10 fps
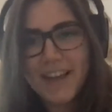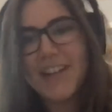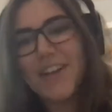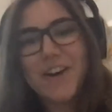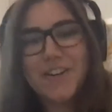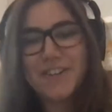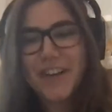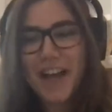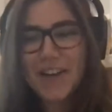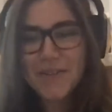Hello,
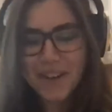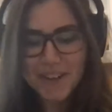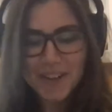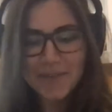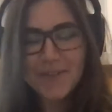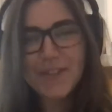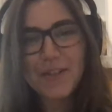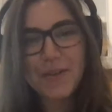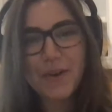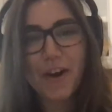and welcome
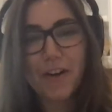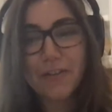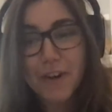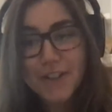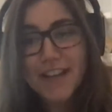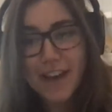to our first